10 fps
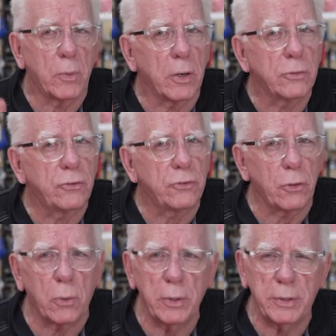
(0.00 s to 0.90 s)
We're a
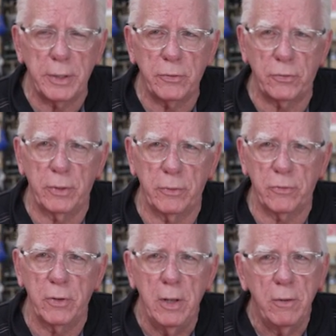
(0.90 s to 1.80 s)
short
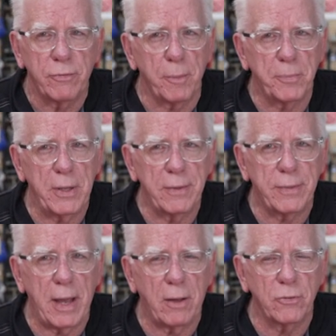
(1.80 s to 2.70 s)
distance from
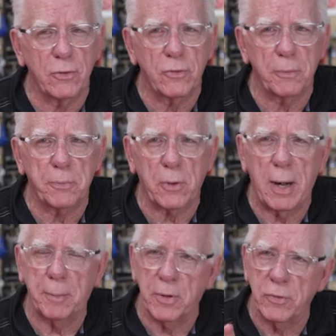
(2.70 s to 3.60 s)
10,000
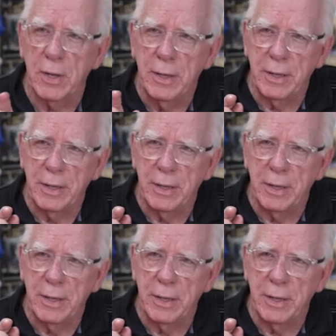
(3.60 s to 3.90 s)
subscribers.